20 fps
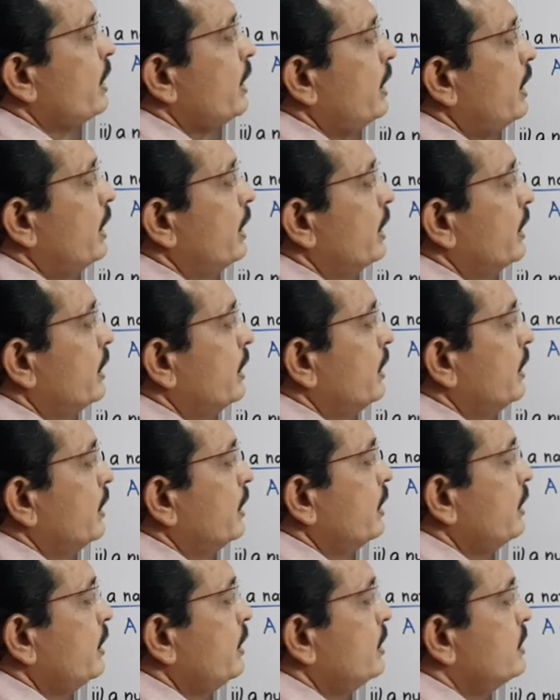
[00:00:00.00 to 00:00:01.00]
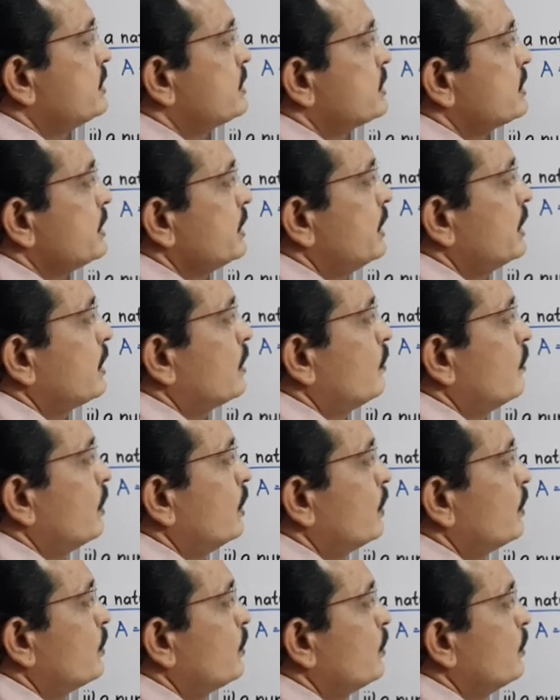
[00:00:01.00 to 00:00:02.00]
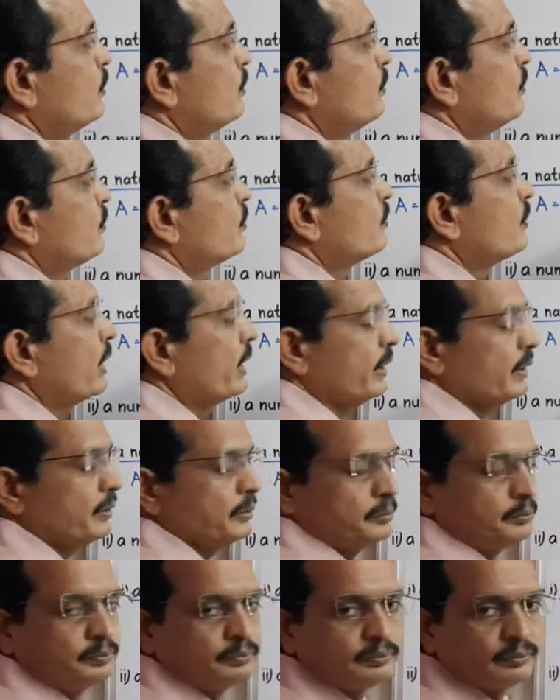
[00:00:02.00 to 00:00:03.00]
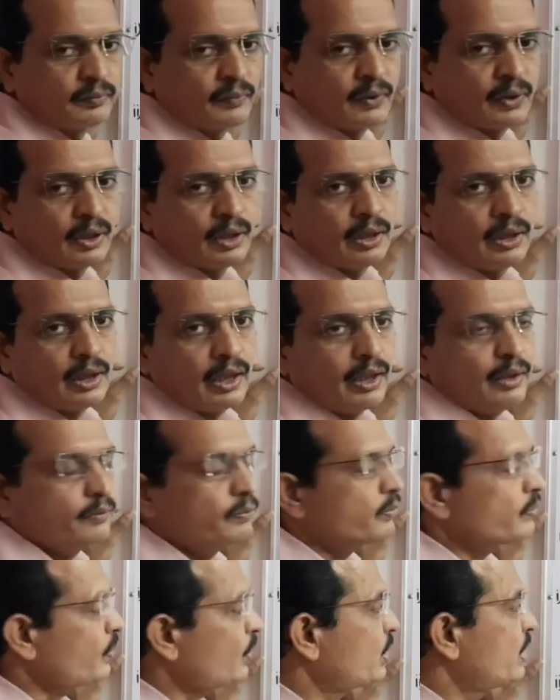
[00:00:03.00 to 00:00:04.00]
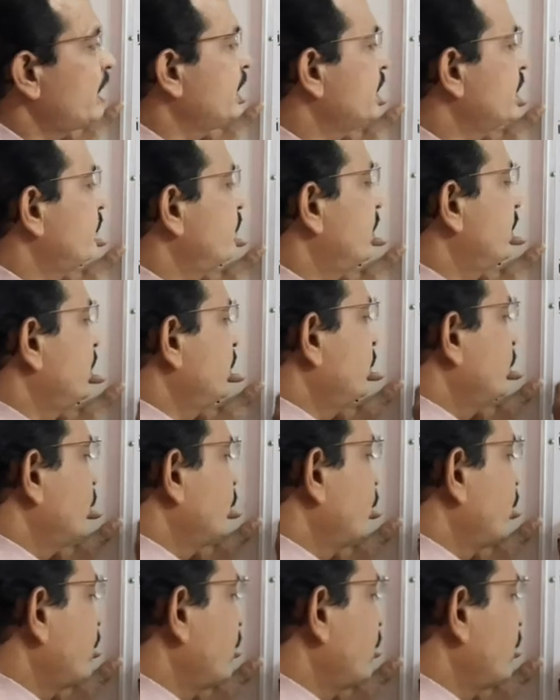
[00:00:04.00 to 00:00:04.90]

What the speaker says: A is equal to 5. And for that event, we